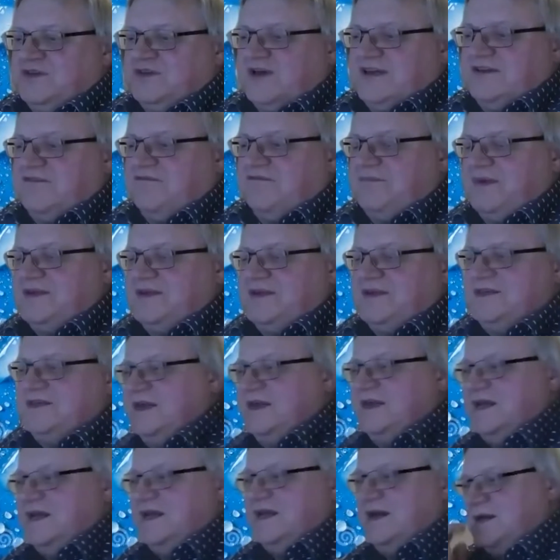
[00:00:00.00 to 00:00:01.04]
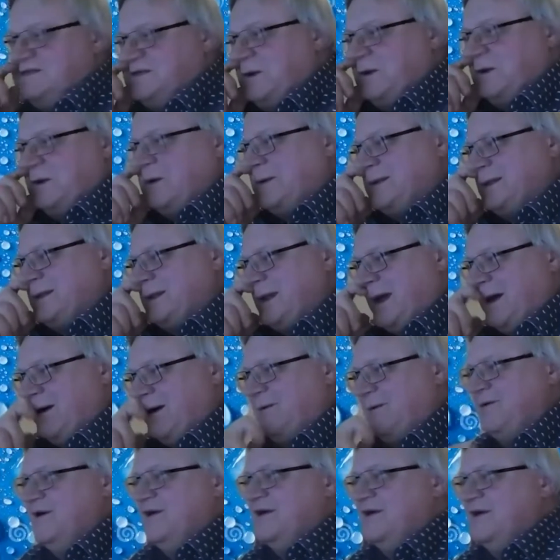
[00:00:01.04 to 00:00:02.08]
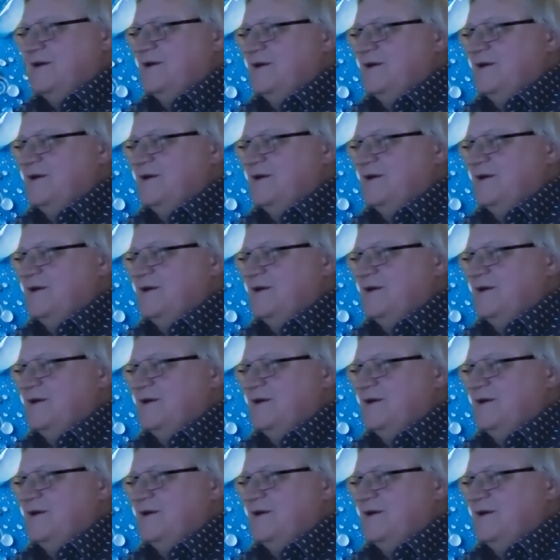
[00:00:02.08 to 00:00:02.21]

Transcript: kind of materials you use and how.